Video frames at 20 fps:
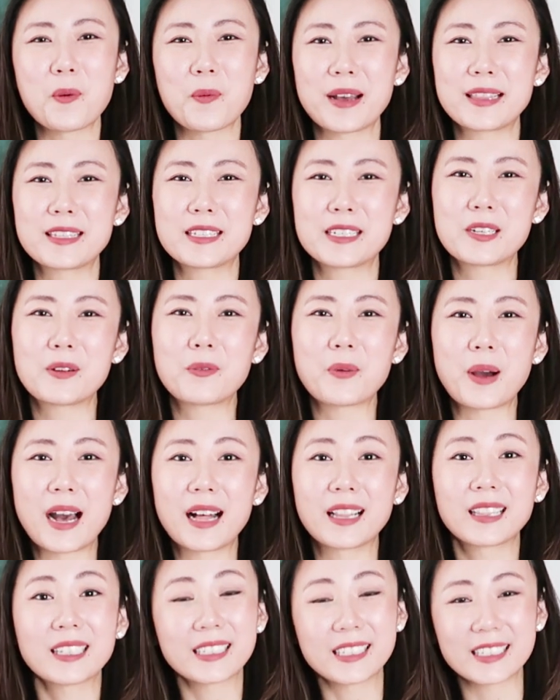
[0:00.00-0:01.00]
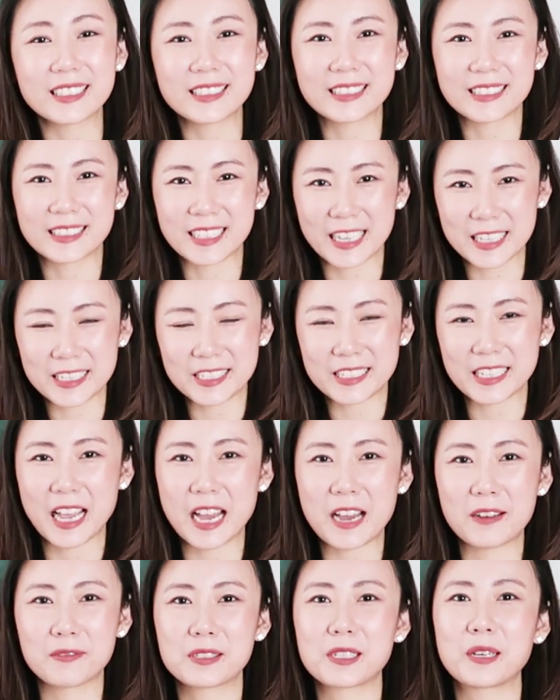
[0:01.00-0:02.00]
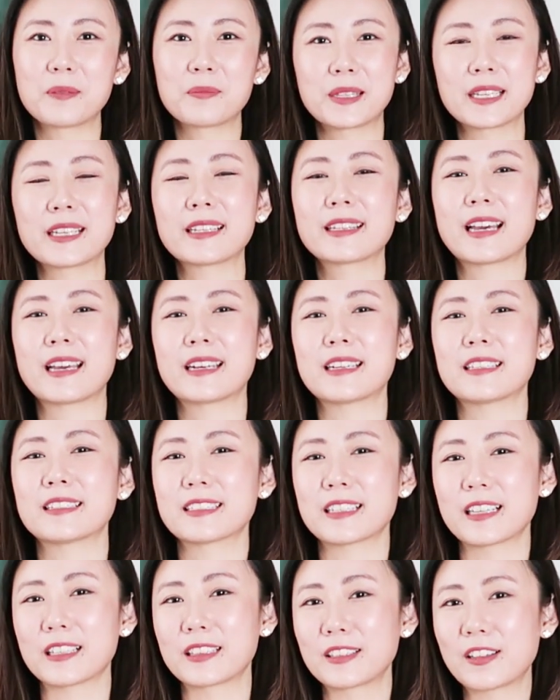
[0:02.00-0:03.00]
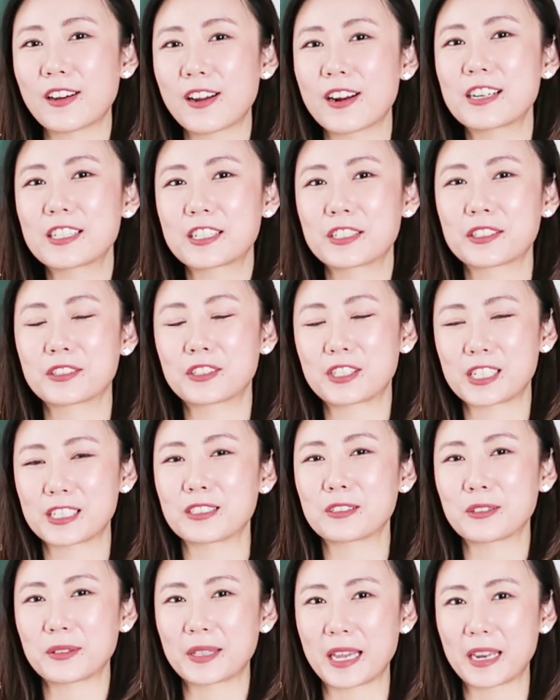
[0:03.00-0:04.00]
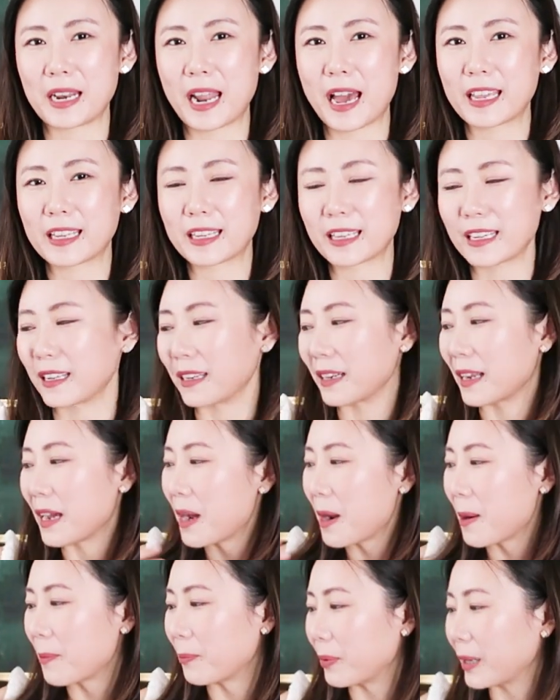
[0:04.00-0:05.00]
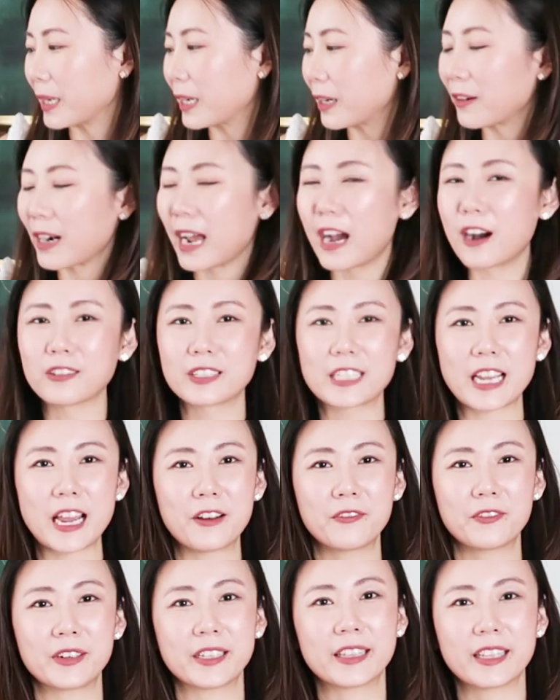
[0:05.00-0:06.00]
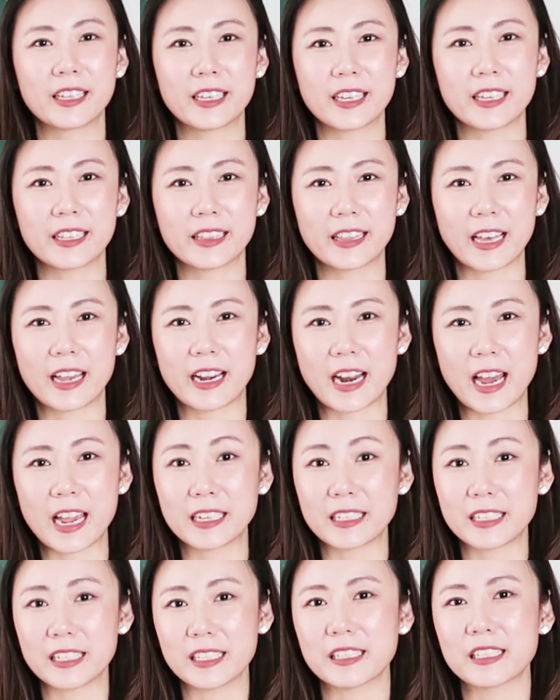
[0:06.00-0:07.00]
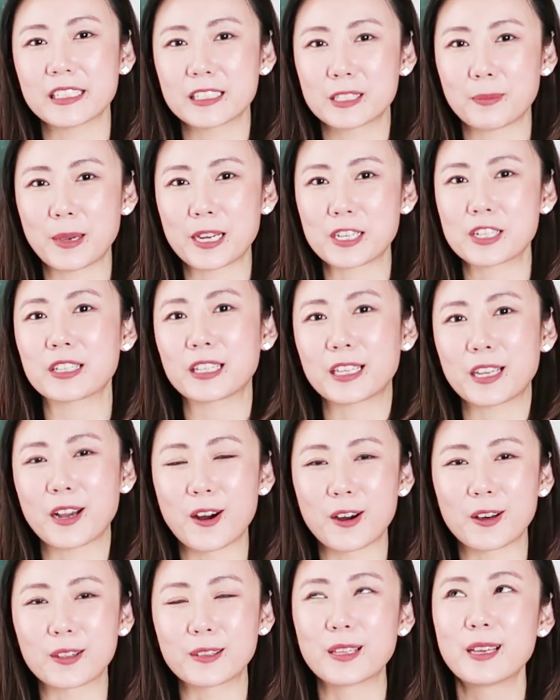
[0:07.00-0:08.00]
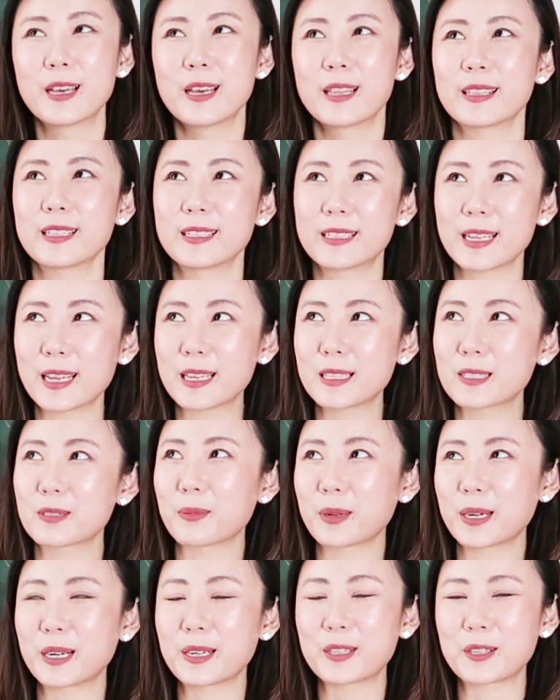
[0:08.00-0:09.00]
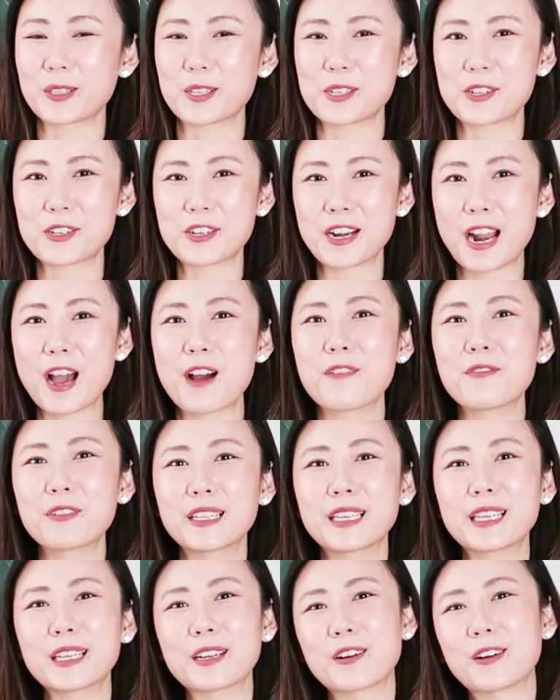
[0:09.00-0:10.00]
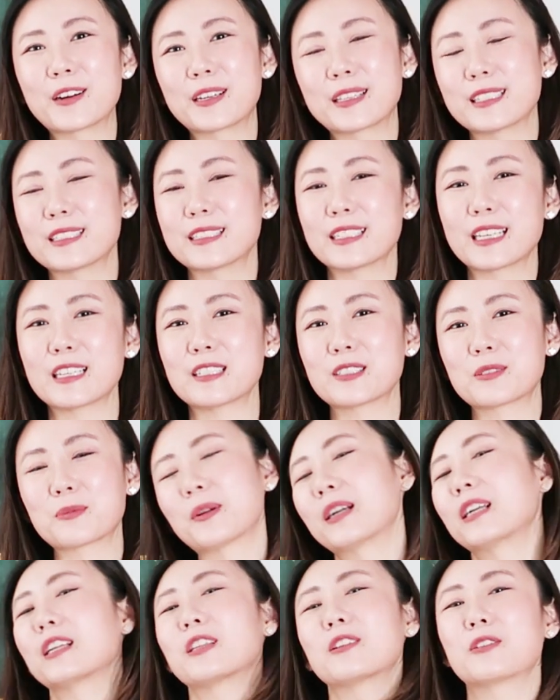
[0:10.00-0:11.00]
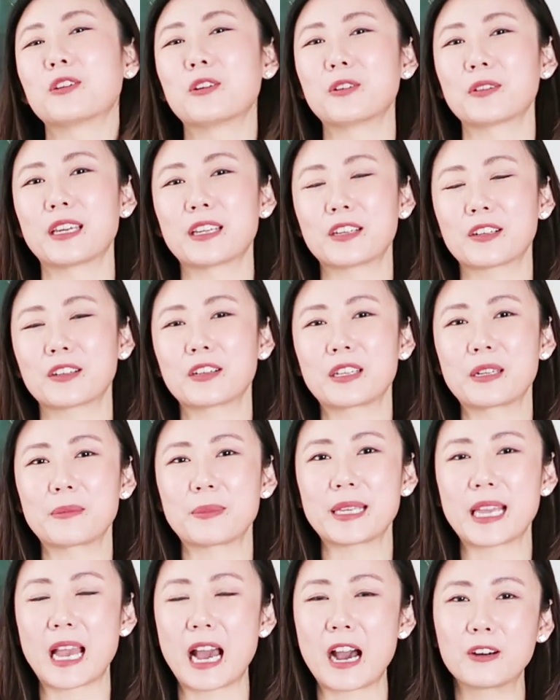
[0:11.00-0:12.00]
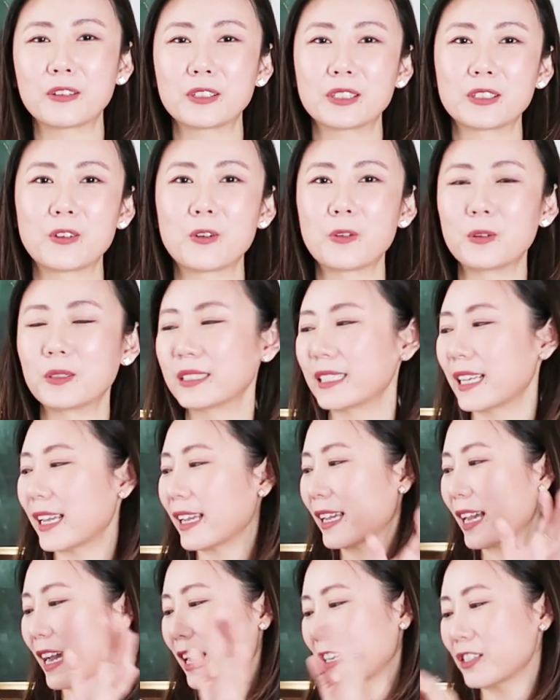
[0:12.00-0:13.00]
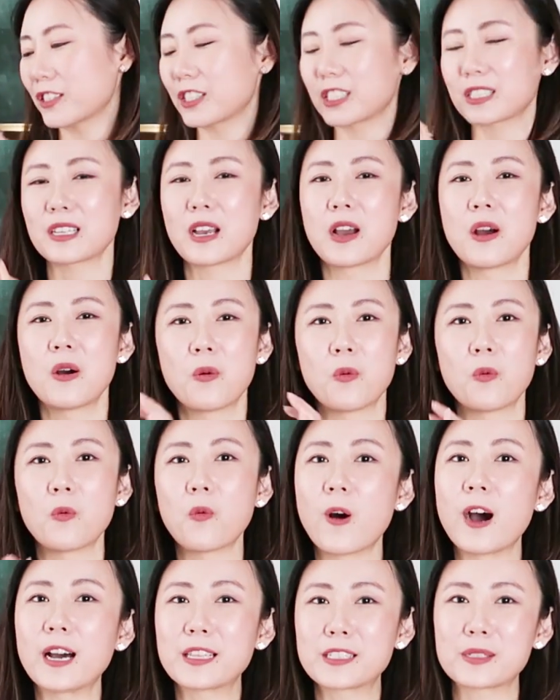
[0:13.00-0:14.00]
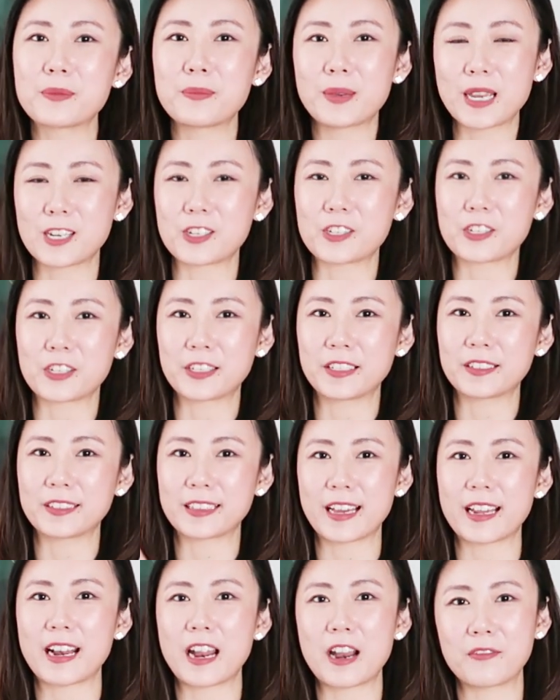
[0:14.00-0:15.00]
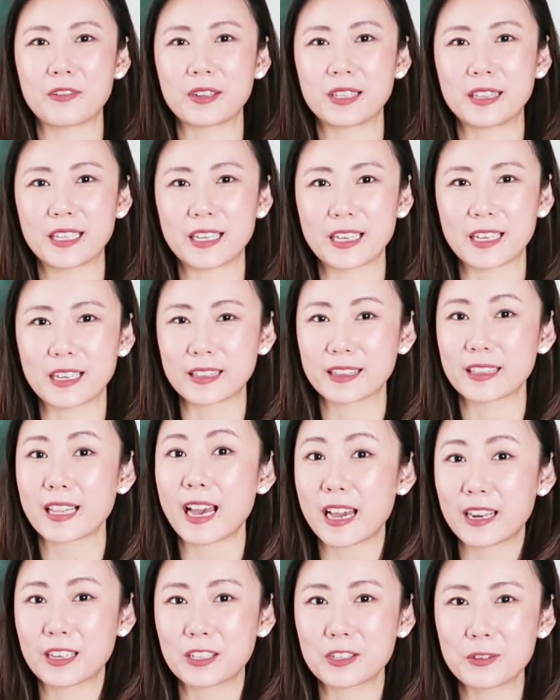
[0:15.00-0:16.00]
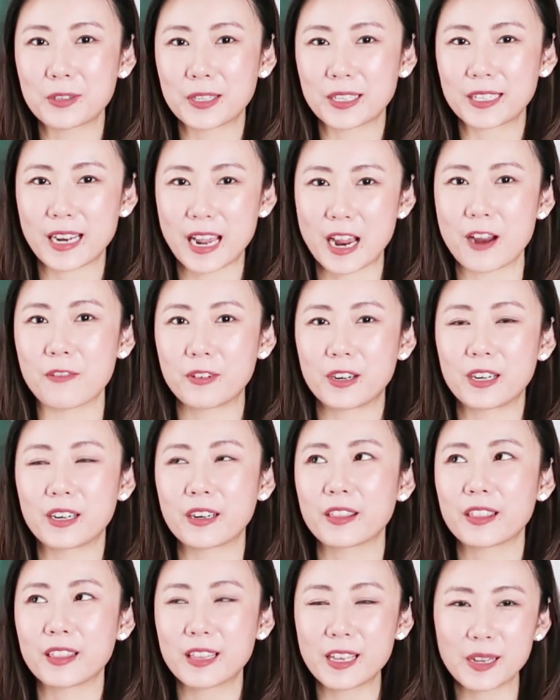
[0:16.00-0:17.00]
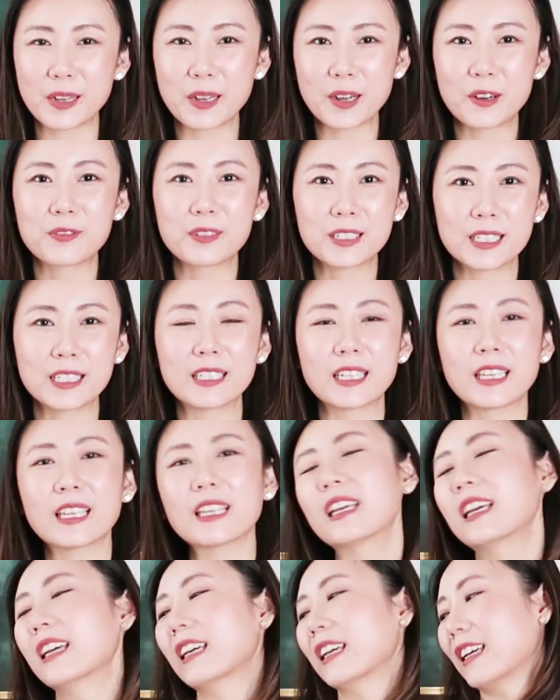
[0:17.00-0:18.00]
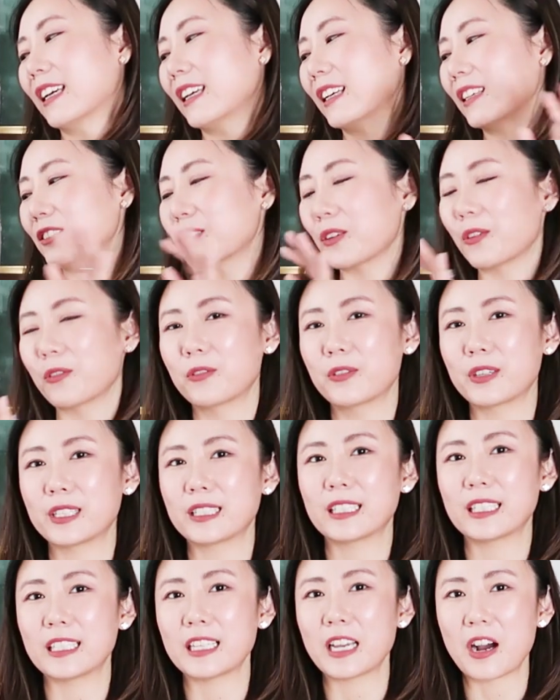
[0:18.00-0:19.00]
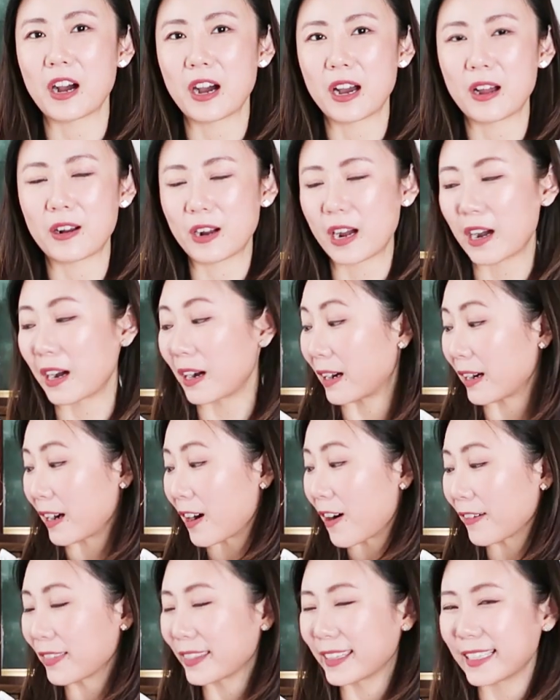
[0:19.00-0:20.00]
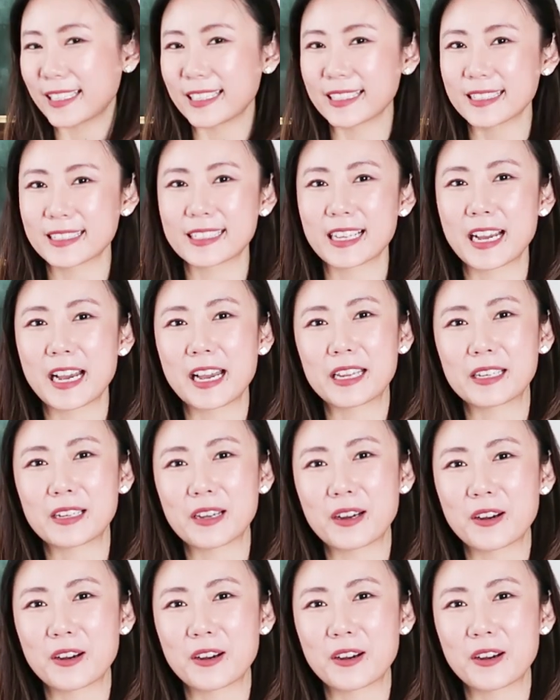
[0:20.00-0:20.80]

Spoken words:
once in a while it is nice to have something that is large, just so that I can bring around everything that I need, especially on the days where you're traveling, or the days where you know that you're going to be out the whole day and you just want to make sure that everything that you could ever think of needing is really on the inside